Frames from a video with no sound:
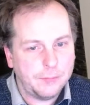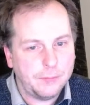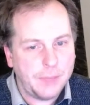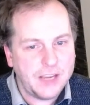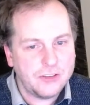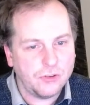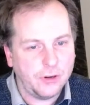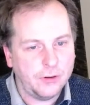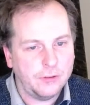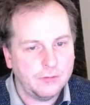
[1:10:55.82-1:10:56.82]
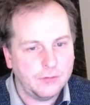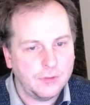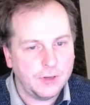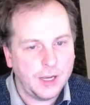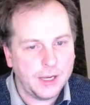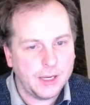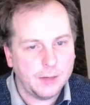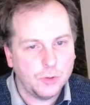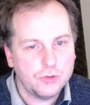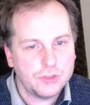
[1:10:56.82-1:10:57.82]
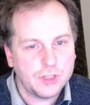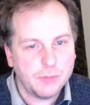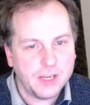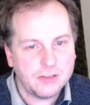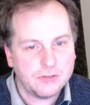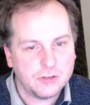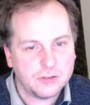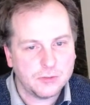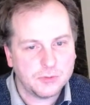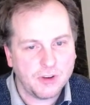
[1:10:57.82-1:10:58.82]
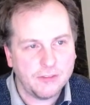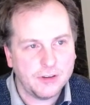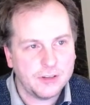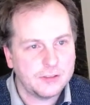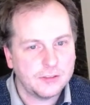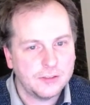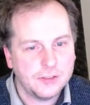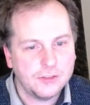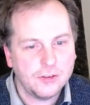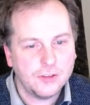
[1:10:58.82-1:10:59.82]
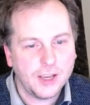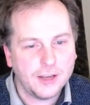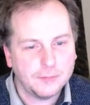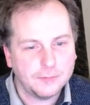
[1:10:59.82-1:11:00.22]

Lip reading: Patreon. I am losing Patreon subscribers. Did you know that?